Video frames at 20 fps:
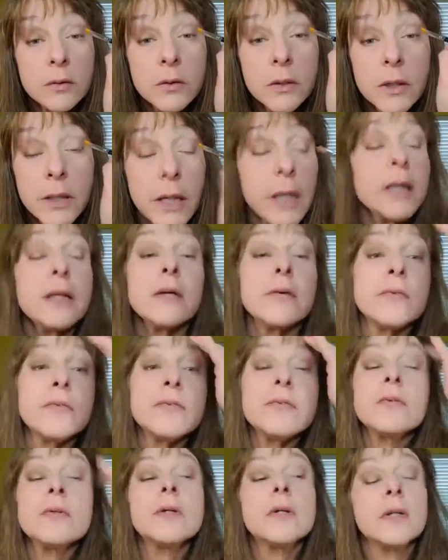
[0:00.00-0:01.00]
To kind of,
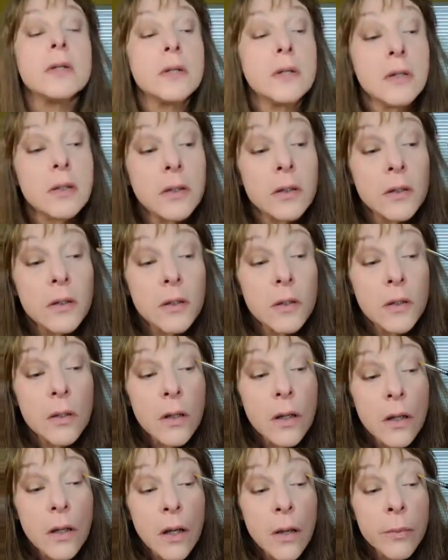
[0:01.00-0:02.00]

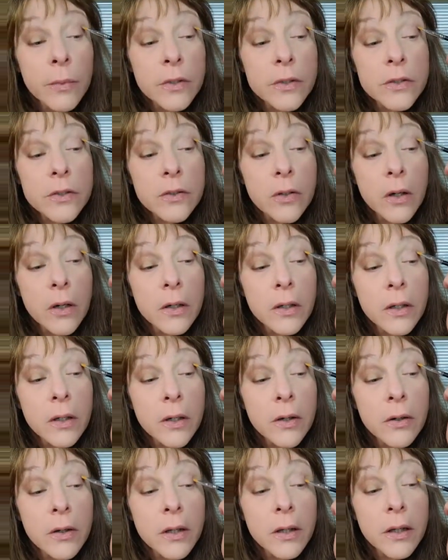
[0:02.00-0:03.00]
I'm going to start
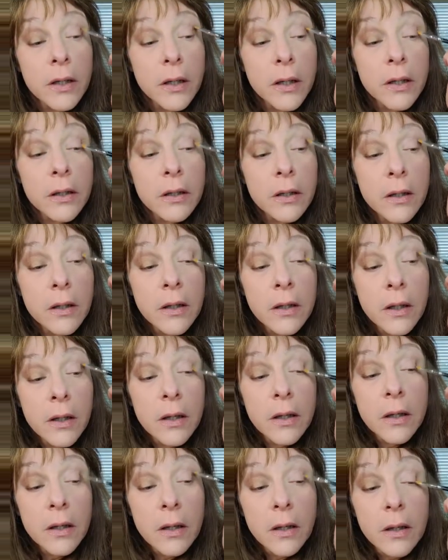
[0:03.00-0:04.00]
here again
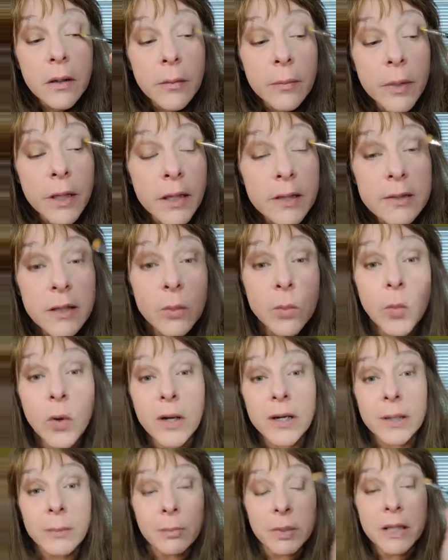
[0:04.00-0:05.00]
because I
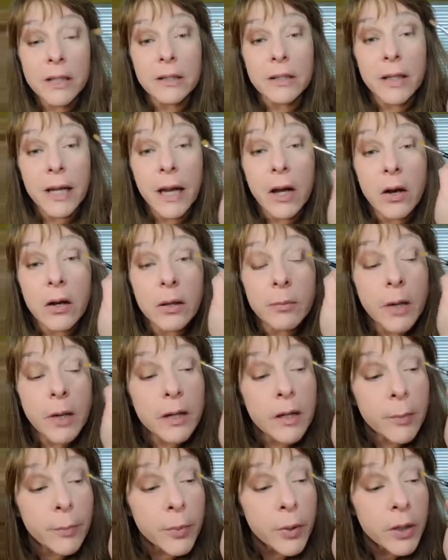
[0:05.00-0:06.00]
want it blended out. I'm not
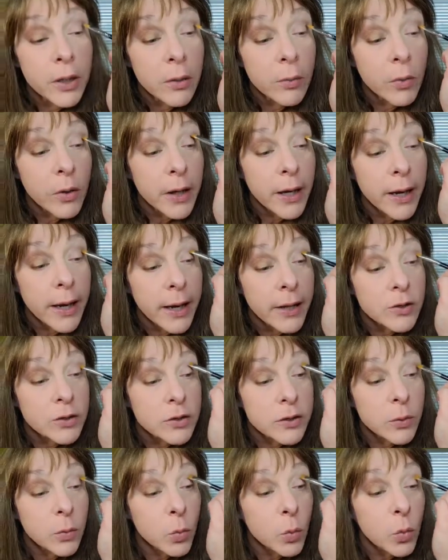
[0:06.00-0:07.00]
going to put it where I
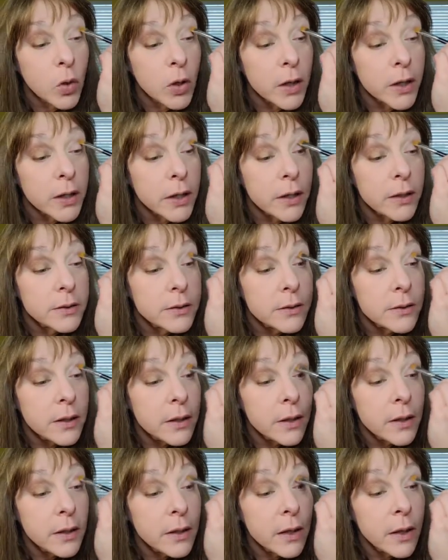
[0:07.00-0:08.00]
actually want it.
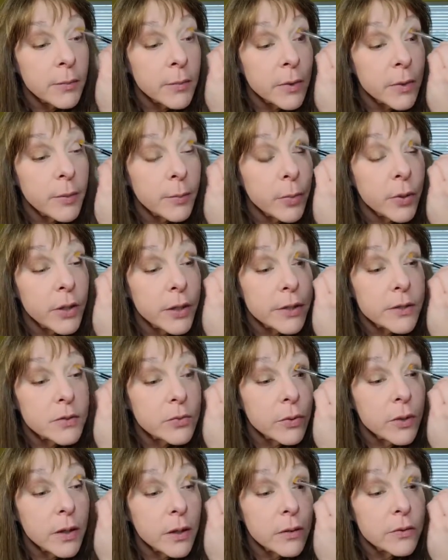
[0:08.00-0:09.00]
I'm going to put it
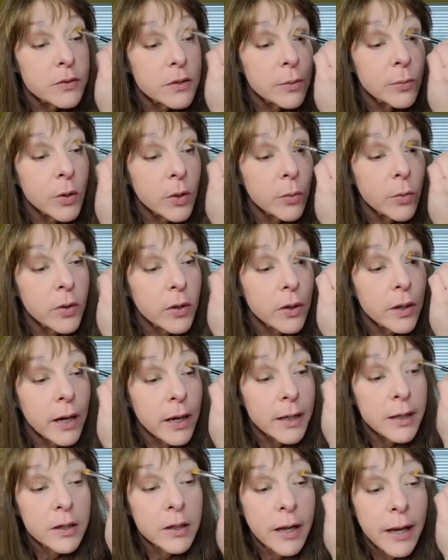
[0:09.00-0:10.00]
somewhere where
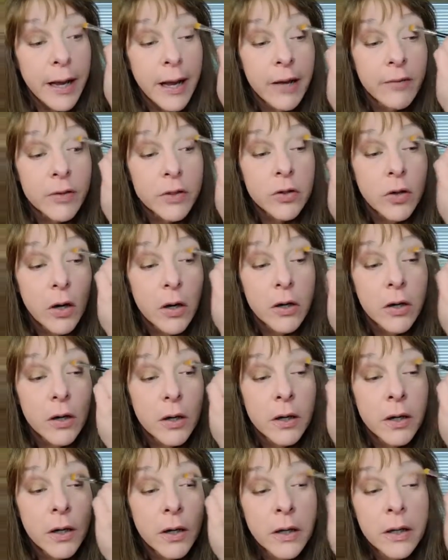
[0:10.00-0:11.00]
I could have it
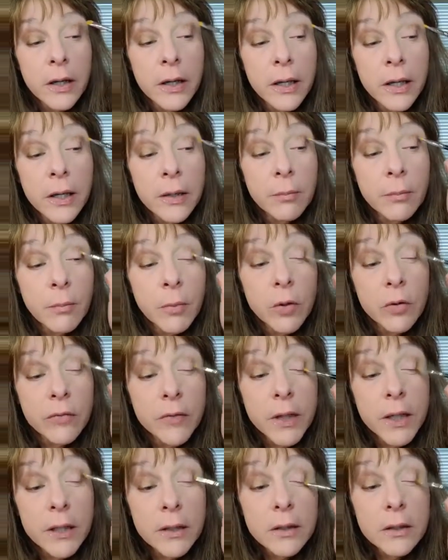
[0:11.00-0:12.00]
darker and move
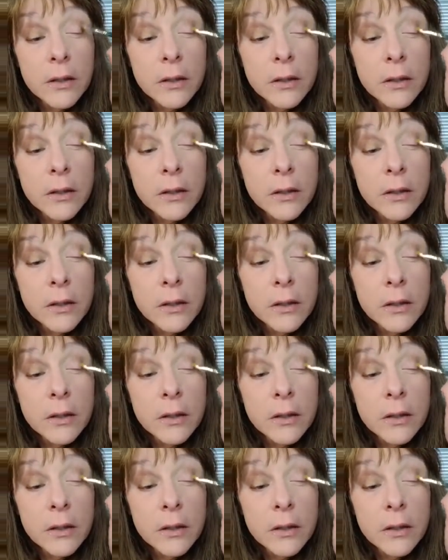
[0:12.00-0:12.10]
it.